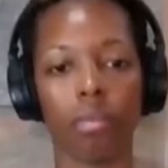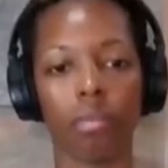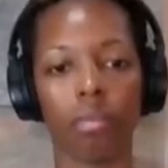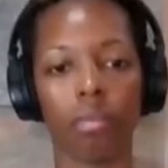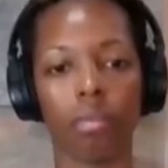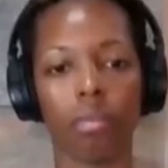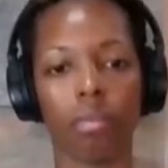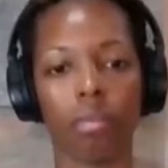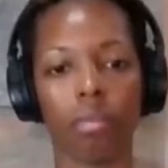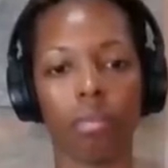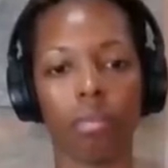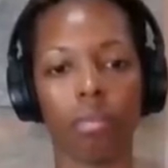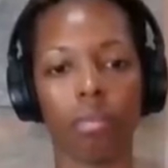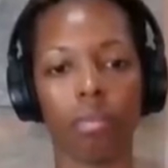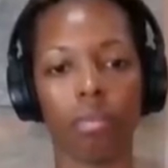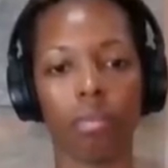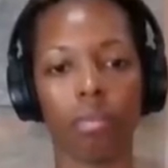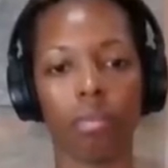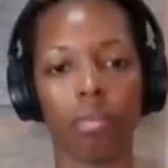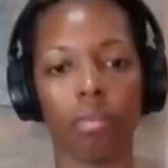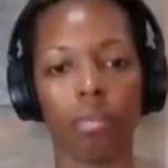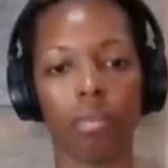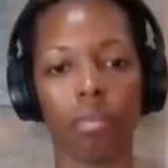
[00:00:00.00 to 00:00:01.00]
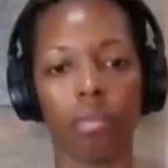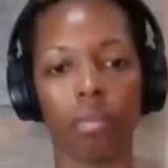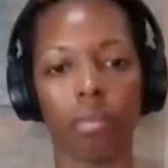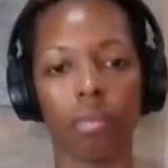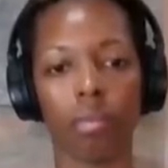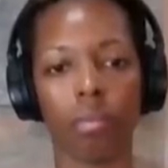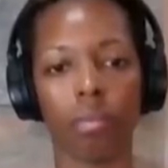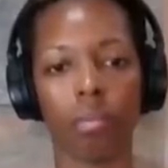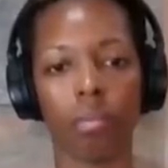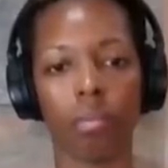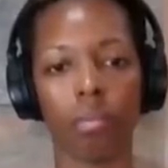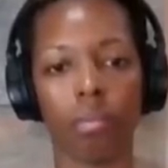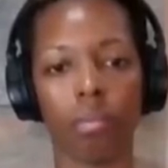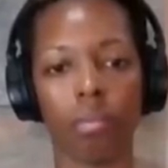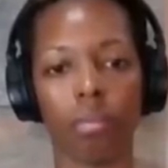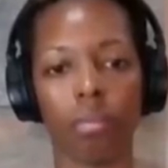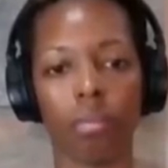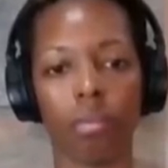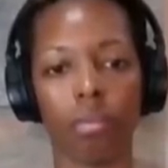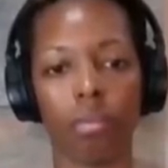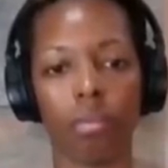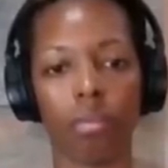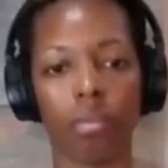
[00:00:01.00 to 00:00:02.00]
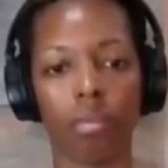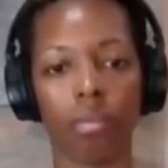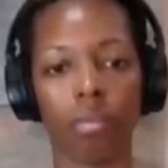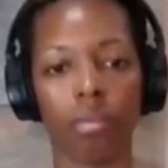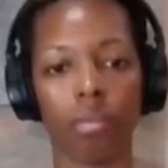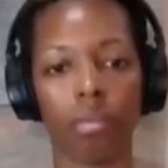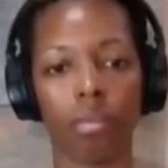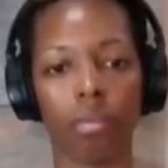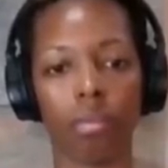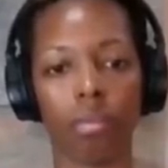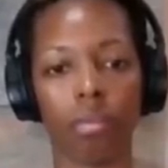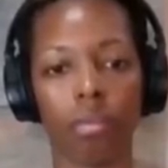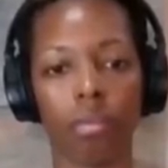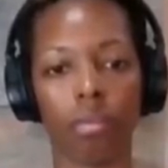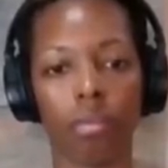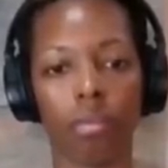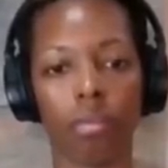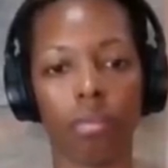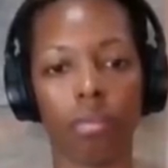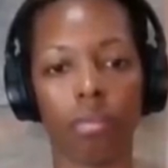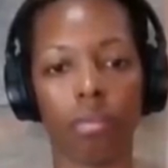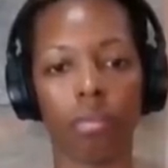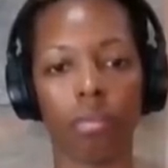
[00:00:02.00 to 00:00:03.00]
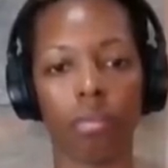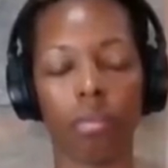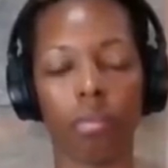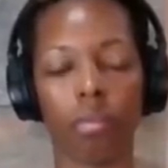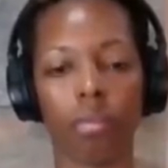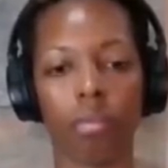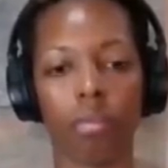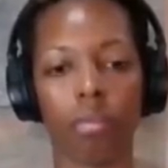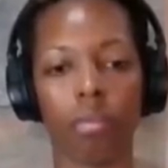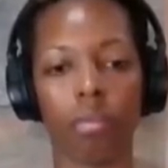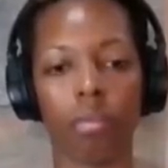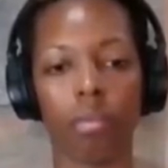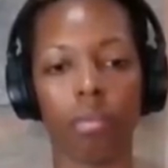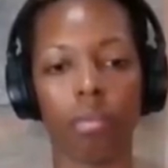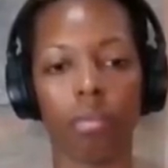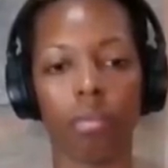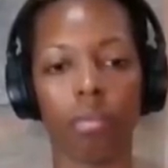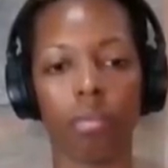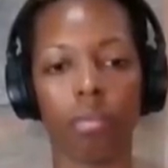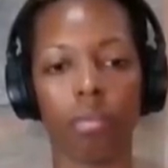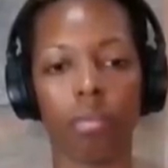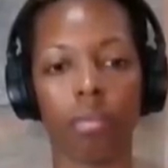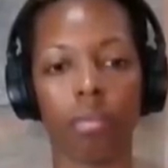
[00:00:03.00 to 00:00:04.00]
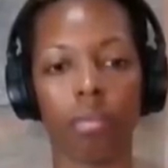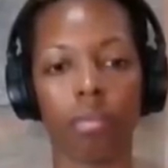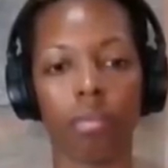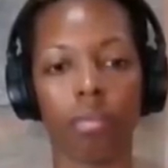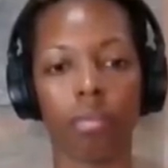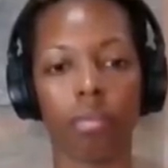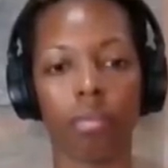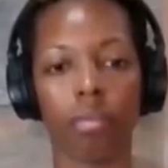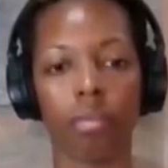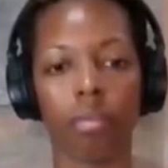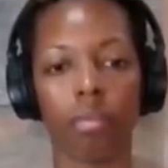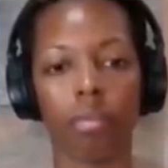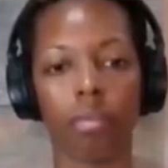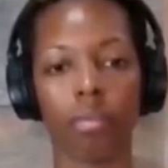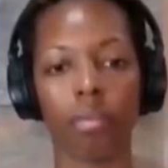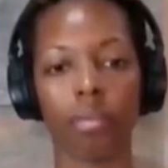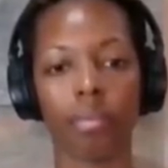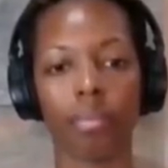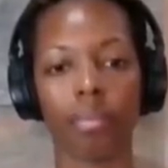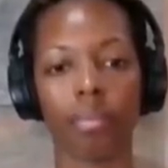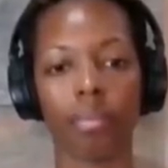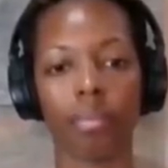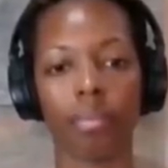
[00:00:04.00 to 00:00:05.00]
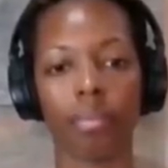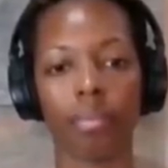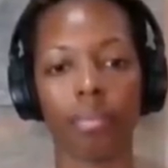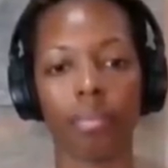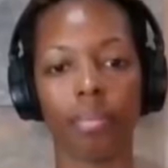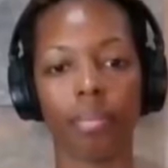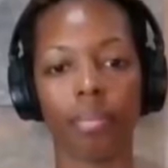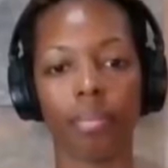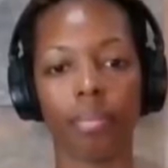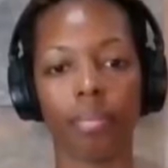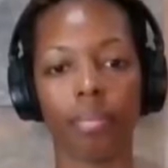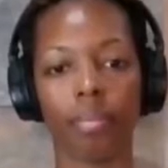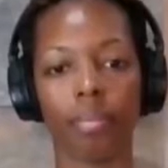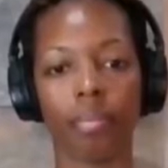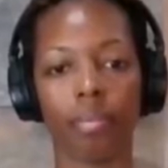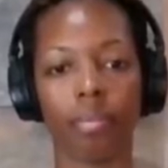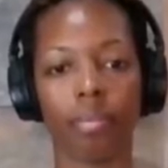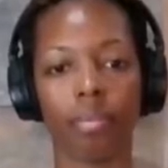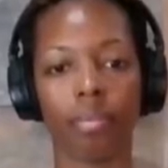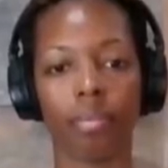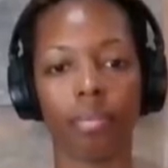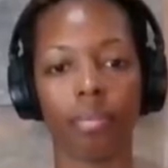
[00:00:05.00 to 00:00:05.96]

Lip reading: No words are spoken by the person on screen.